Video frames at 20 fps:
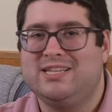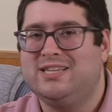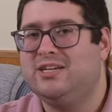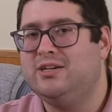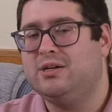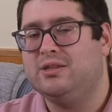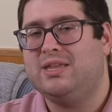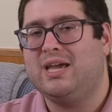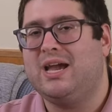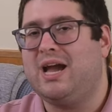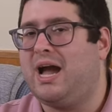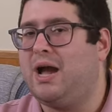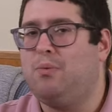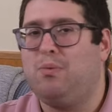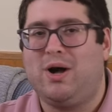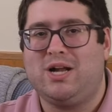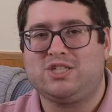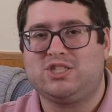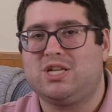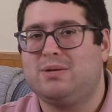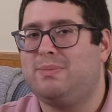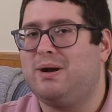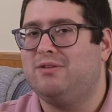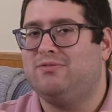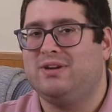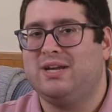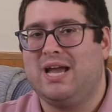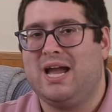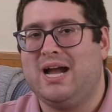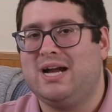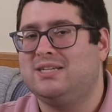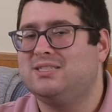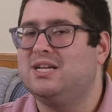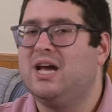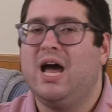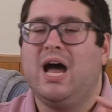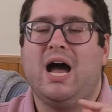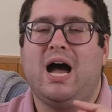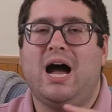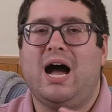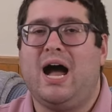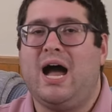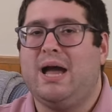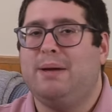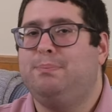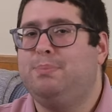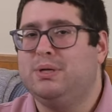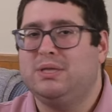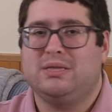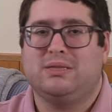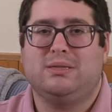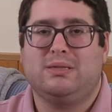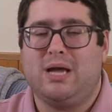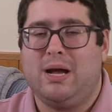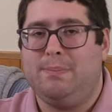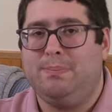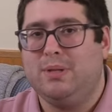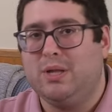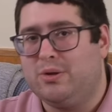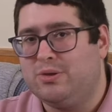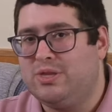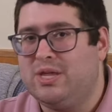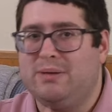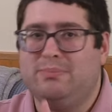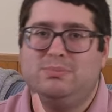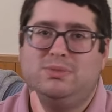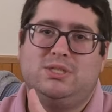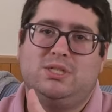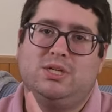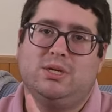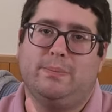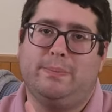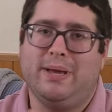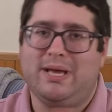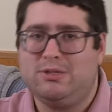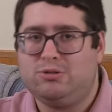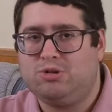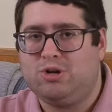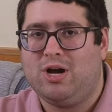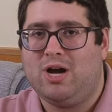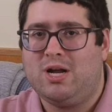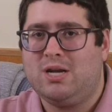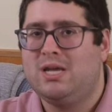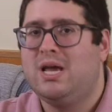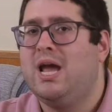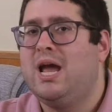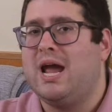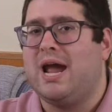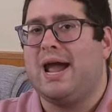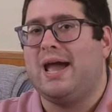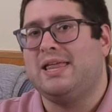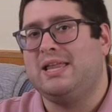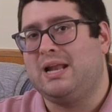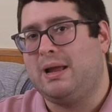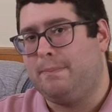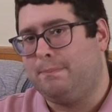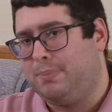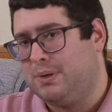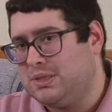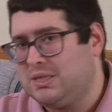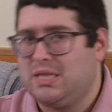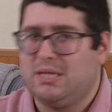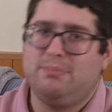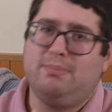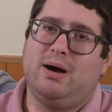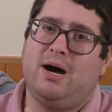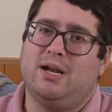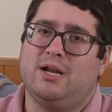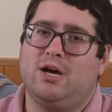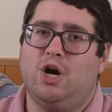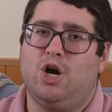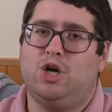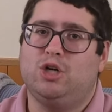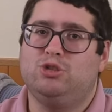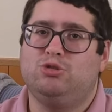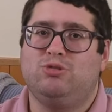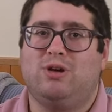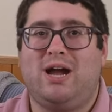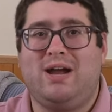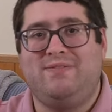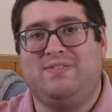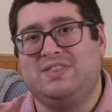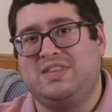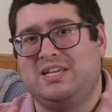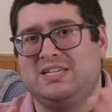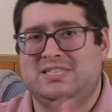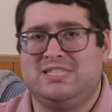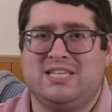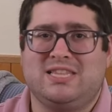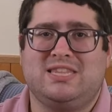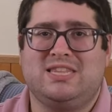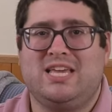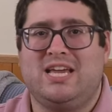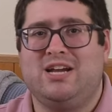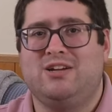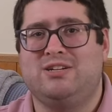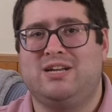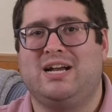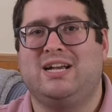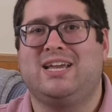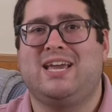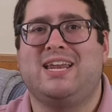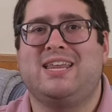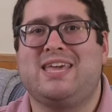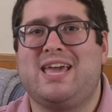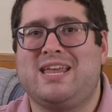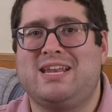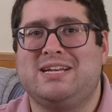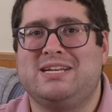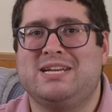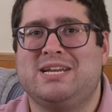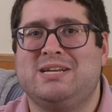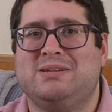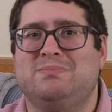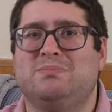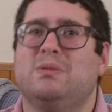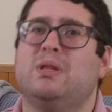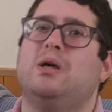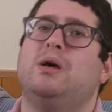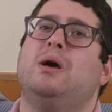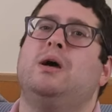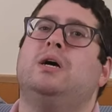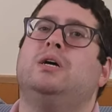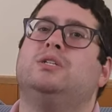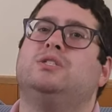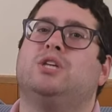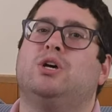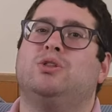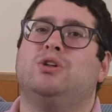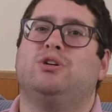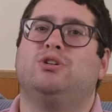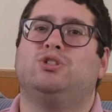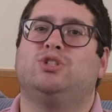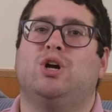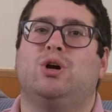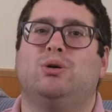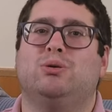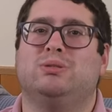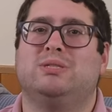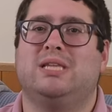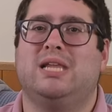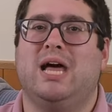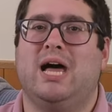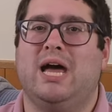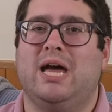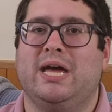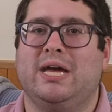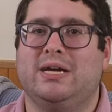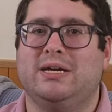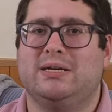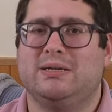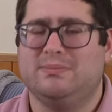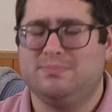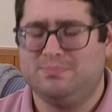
They, they I watch them, I react, I put upload them to Patreon, and then I put them on a hard drive and they sit there not getting edited. So there are shows like